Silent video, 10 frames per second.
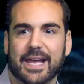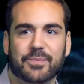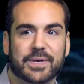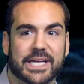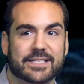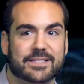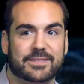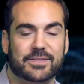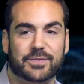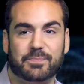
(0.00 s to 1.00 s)
It was
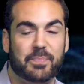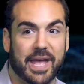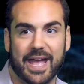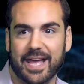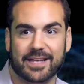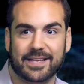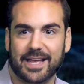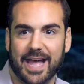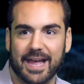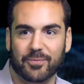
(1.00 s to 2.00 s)
big,
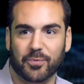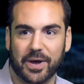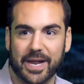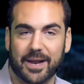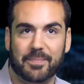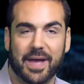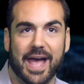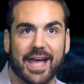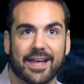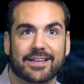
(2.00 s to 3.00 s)
and what a
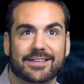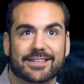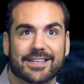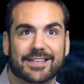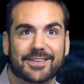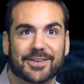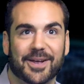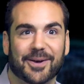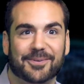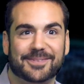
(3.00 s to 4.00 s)
bang, you
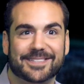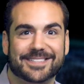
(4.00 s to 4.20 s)
know?